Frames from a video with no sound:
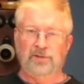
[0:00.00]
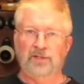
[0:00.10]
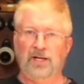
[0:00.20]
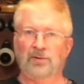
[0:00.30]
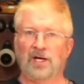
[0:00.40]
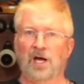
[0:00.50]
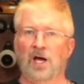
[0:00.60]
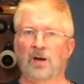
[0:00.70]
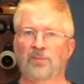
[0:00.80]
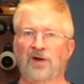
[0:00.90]
Anyway,
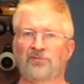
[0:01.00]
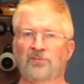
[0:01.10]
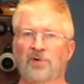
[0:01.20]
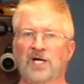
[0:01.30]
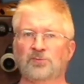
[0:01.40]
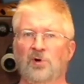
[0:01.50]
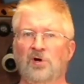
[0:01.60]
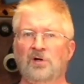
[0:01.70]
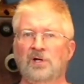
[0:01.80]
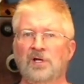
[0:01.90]
Brian from Garage
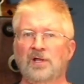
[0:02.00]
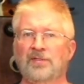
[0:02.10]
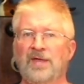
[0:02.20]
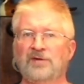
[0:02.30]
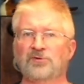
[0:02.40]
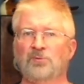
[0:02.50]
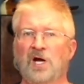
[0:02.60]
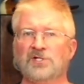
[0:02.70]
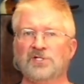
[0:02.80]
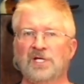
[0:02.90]
Wall. Thanks for
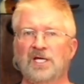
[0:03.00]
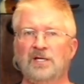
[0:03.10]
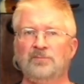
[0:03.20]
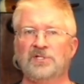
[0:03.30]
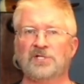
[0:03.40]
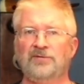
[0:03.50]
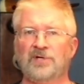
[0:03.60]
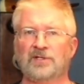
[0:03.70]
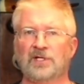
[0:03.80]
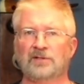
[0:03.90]
watching, and be safe
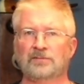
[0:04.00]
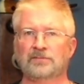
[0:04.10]
out there.